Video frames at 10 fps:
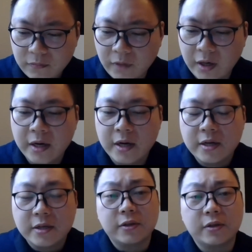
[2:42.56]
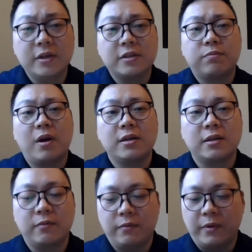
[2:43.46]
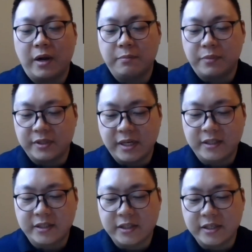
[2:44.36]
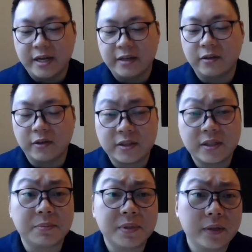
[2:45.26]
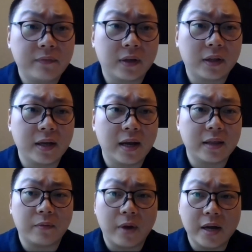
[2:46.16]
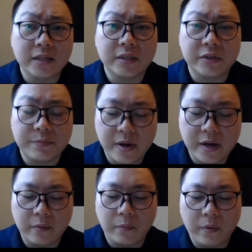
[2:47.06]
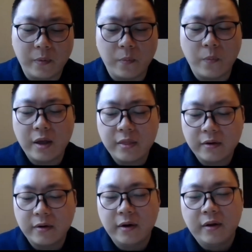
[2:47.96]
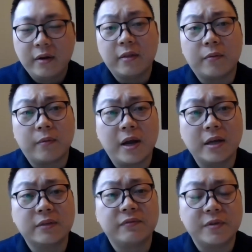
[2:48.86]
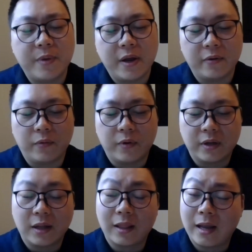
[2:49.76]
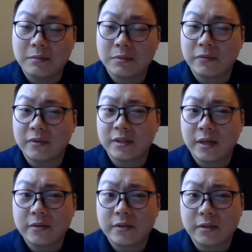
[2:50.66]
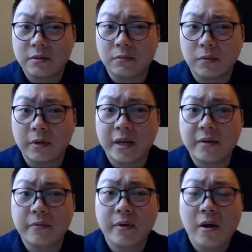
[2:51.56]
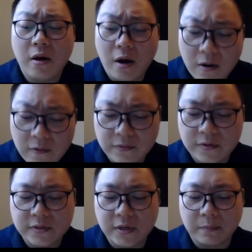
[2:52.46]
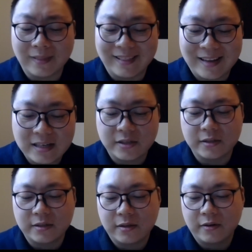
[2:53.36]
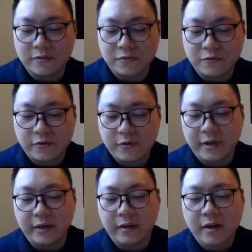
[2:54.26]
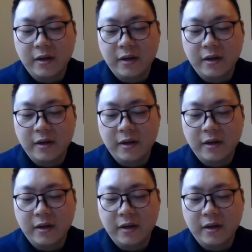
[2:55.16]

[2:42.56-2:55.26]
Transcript: Now, so this project, what I'm presenting today, looks specifically at the rise of Japan and whether the rise of Japan or the collapse of a Sino-centric world can offer some lessons concerning